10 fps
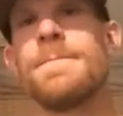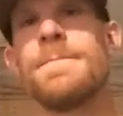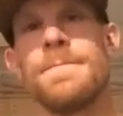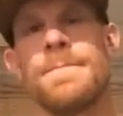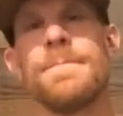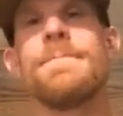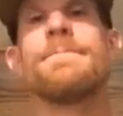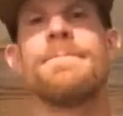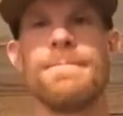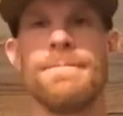
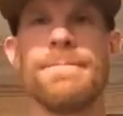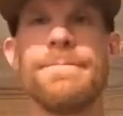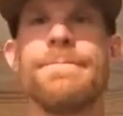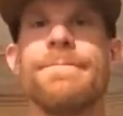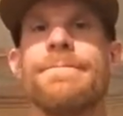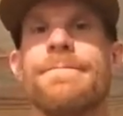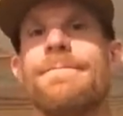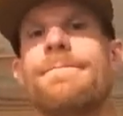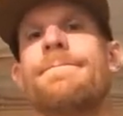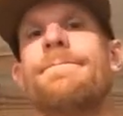
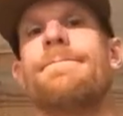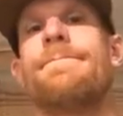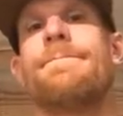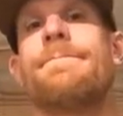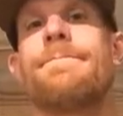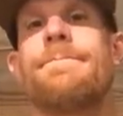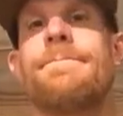(not speaking)